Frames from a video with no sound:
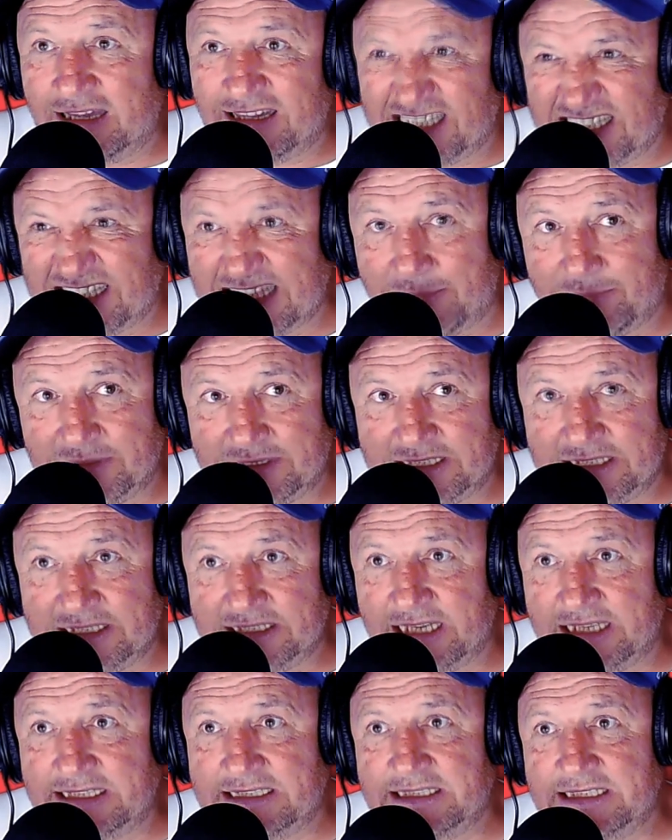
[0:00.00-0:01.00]

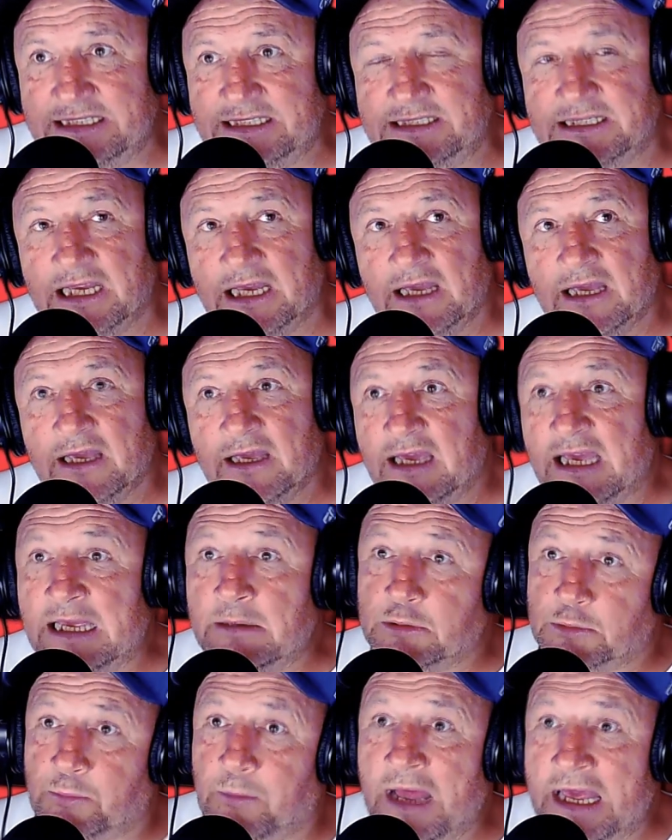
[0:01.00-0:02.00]
70s, 80s, he
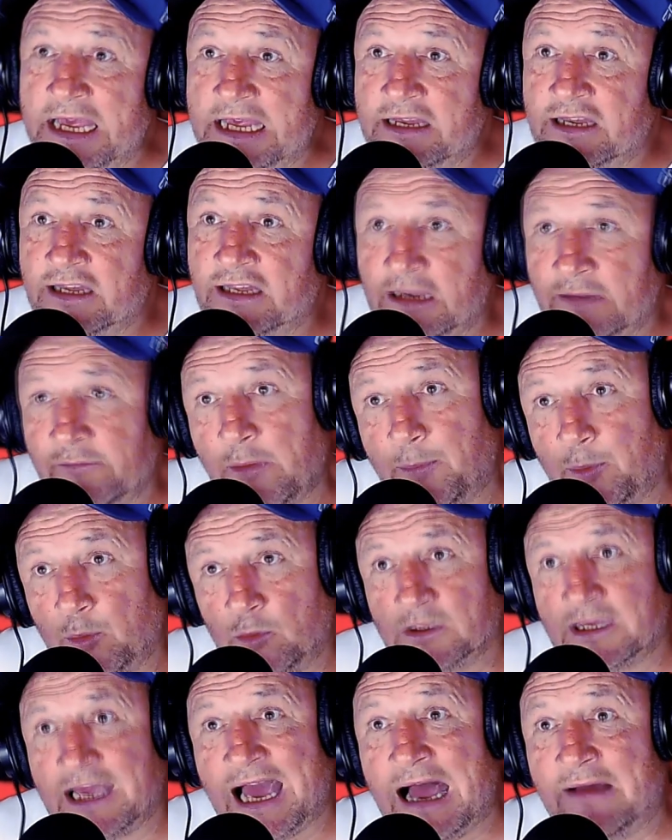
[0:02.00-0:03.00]
was playing in
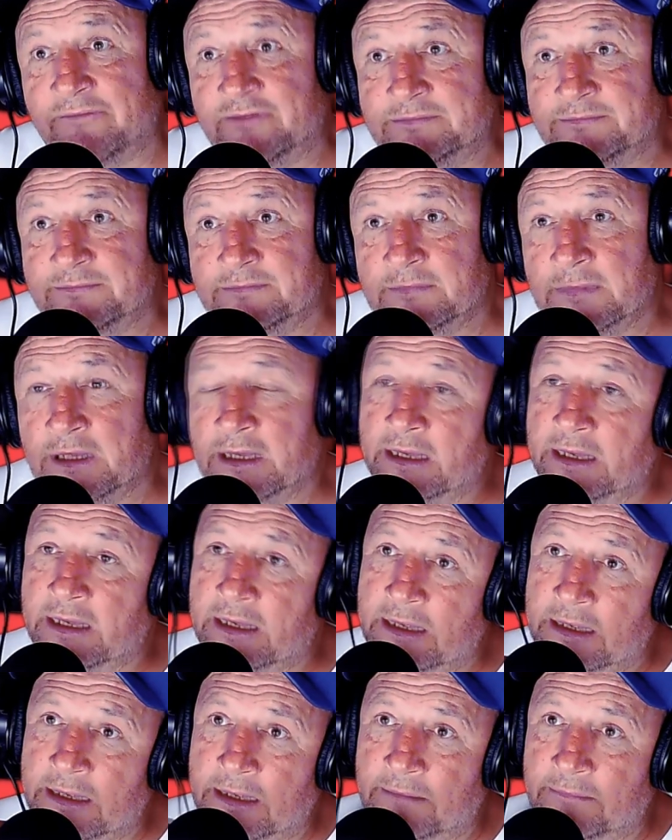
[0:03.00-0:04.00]
Liverpool Cavern um,
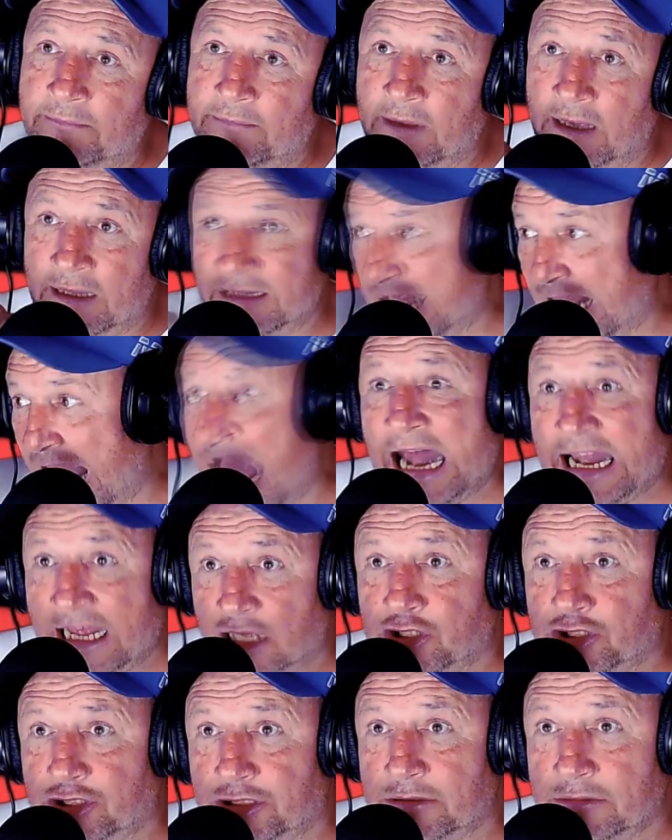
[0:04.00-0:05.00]
and the
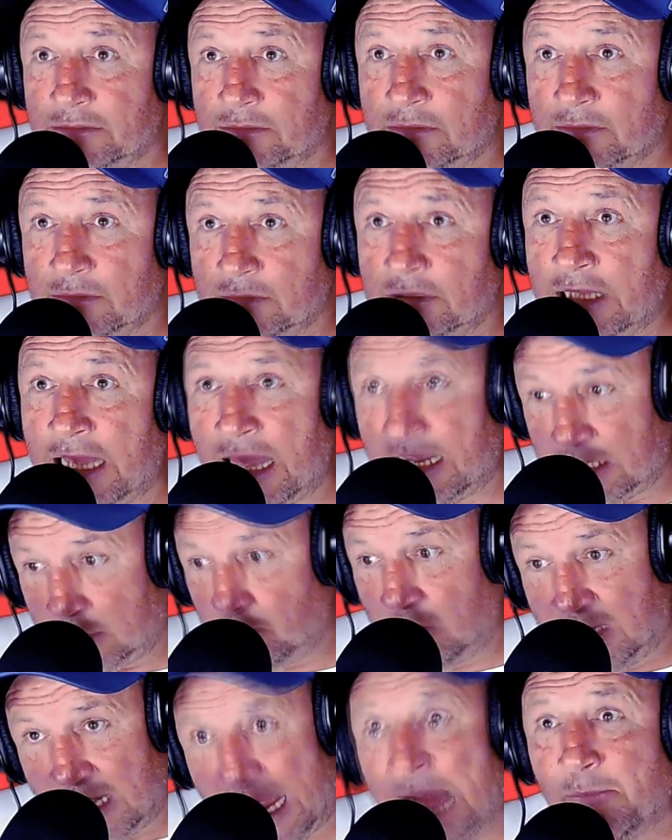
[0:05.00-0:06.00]
Erics
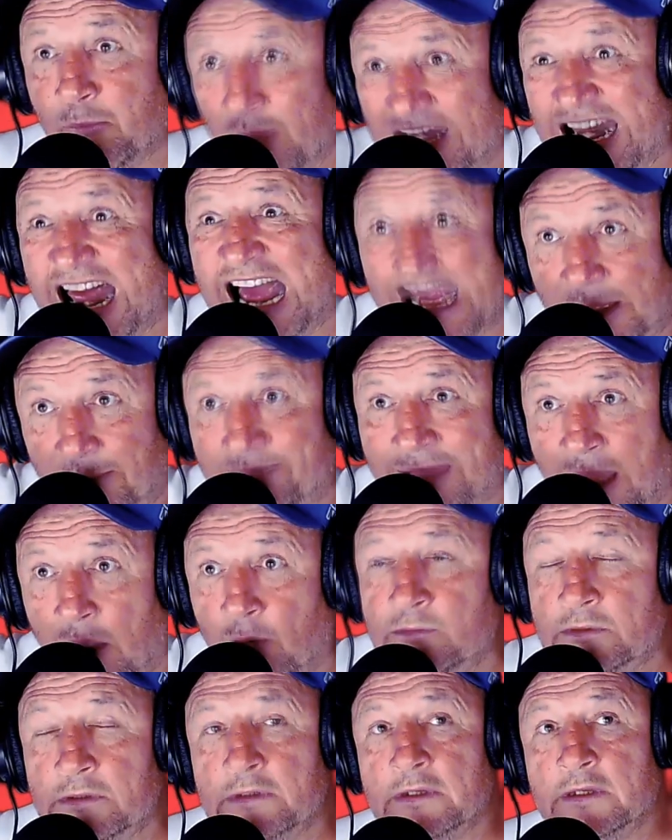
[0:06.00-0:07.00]
where I, where I am
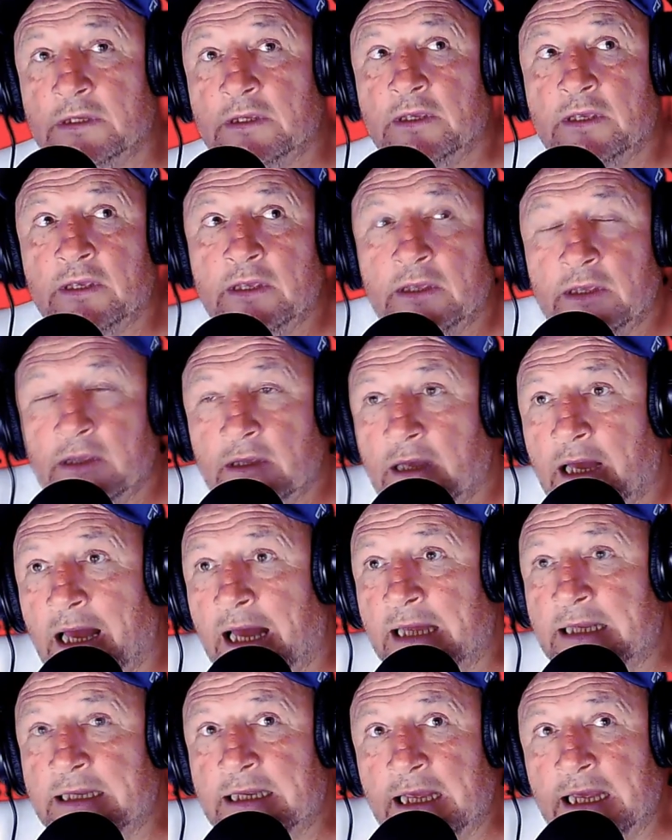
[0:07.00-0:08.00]
now. Right.
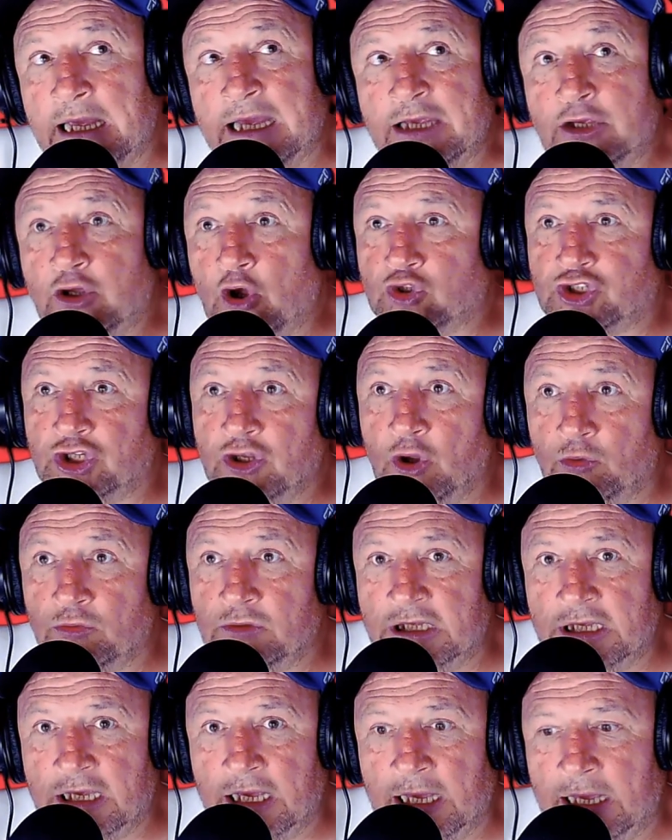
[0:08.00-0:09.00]
And uh, he got to know
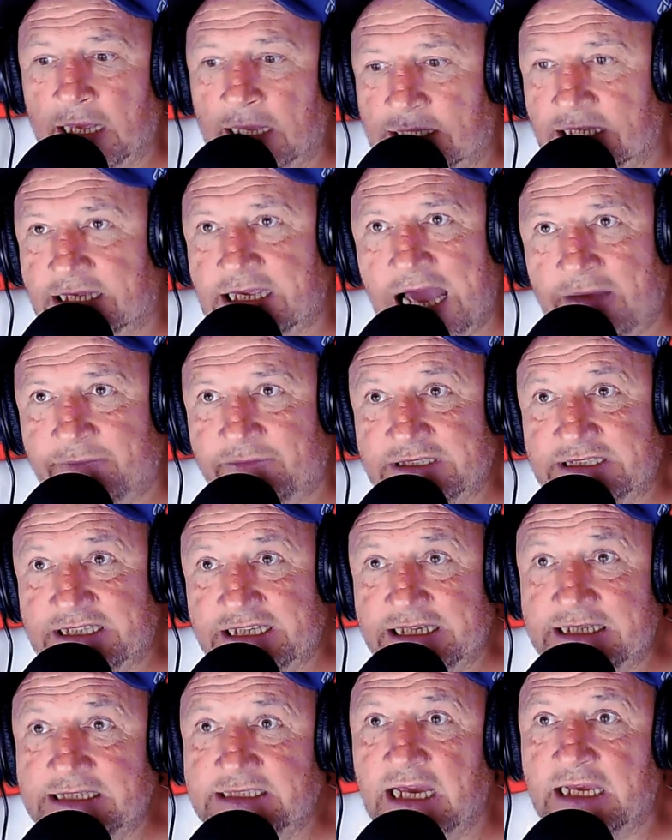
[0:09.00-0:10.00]
the uh, the Cavern
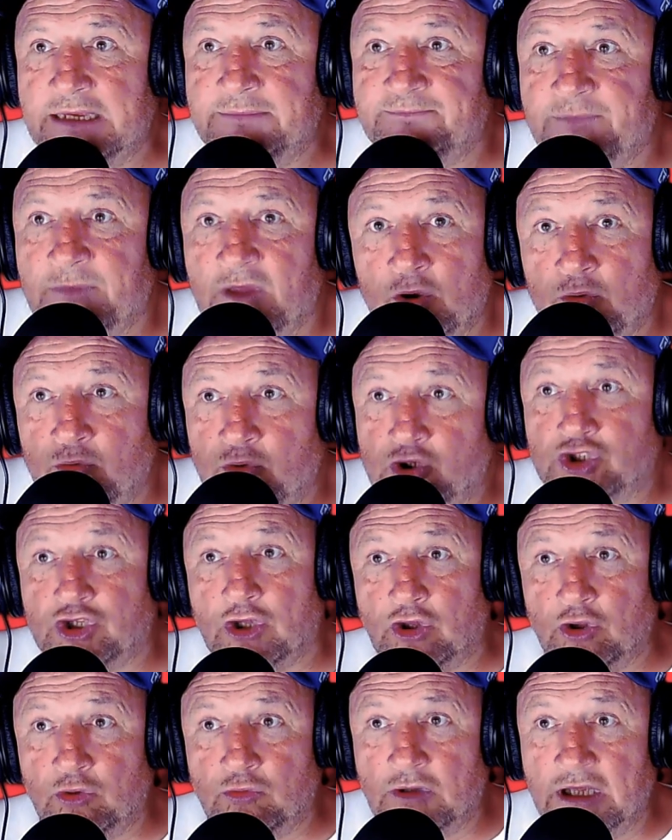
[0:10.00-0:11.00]
DJ who used
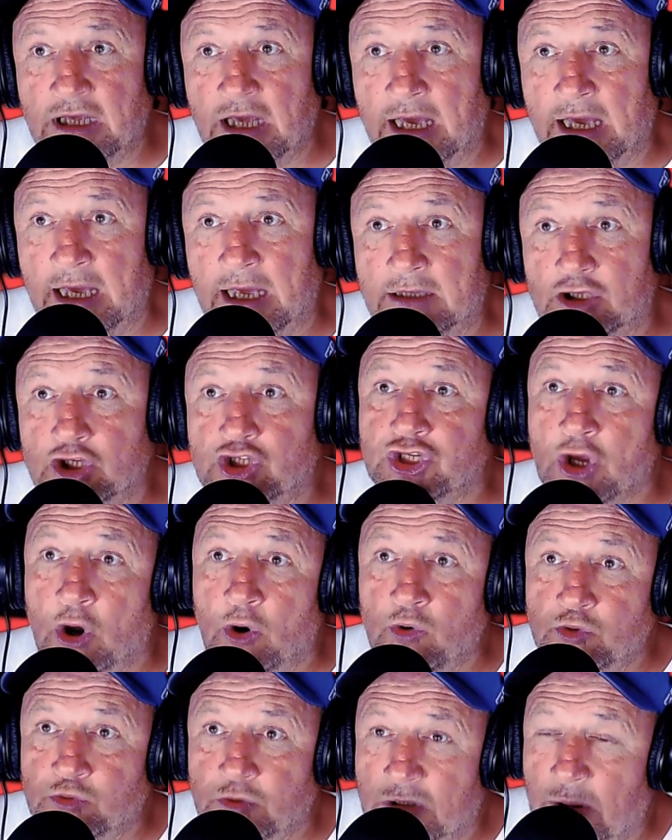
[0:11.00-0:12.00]
to do the uh, the
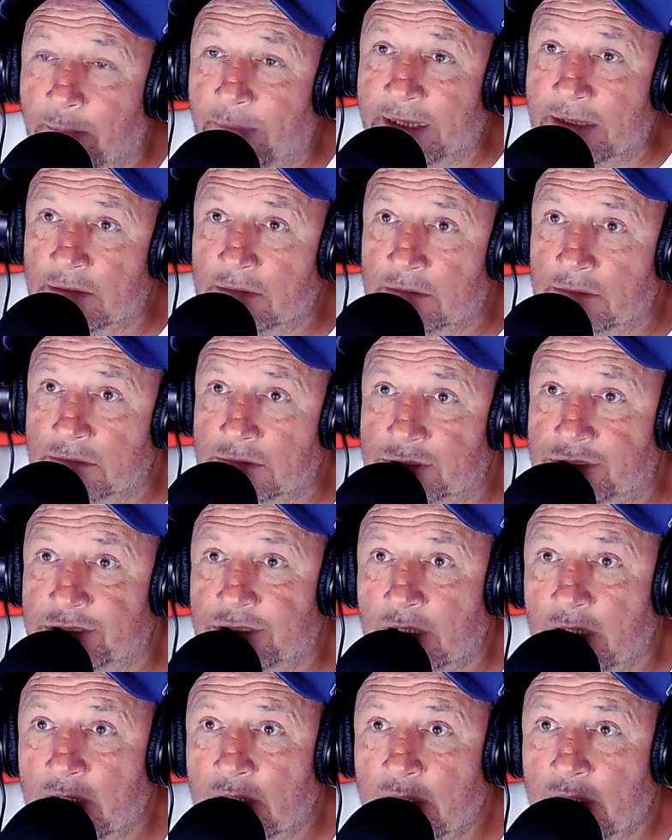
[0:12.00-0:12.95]
shows with the Beatles,